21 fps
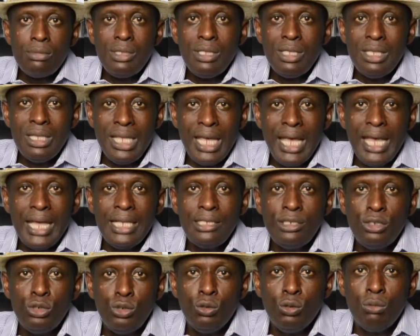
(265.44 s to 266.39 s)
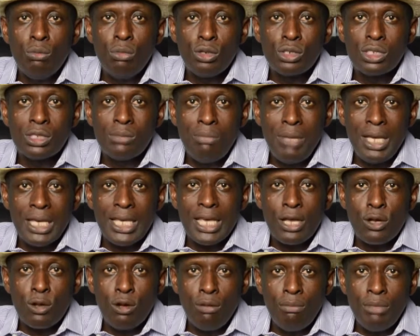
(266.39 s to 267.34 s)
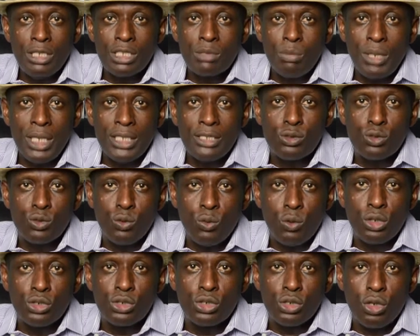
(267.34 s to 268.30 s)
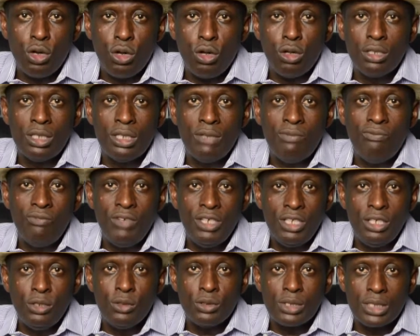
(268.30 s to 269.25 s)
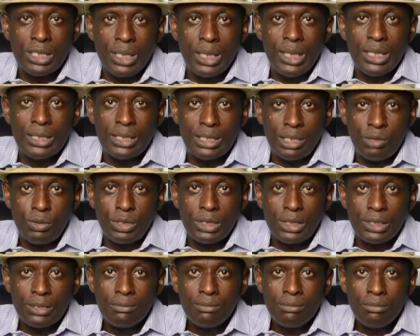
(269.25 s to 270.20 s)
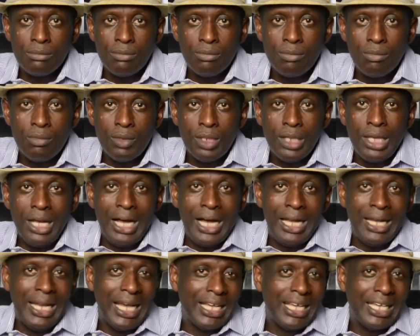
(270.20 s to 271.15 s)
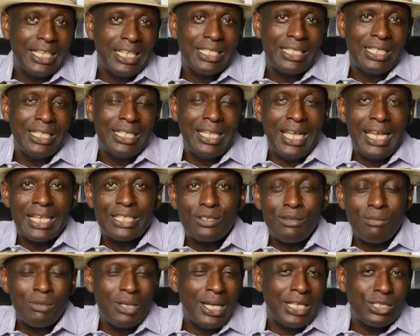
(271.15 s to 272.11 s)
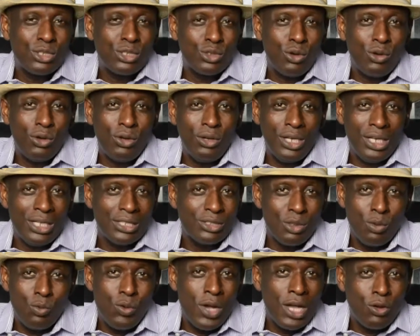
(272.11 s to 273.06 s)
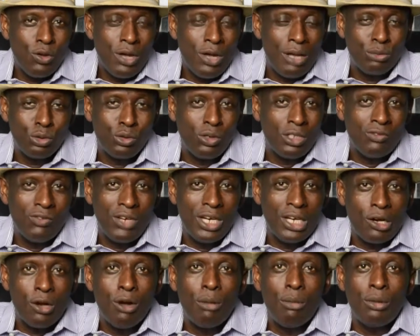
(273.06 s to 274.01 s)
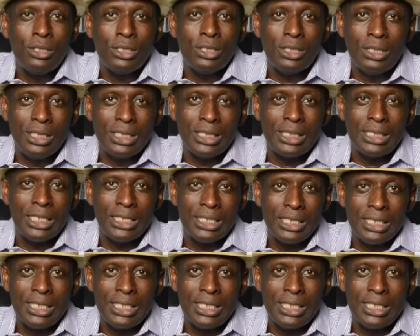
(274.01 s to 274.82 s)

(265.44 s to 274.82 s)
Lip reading: then you must make a commitment to watch all the videos in this series. And like something I saw somewhere ago, I'm sure it's very common these days. It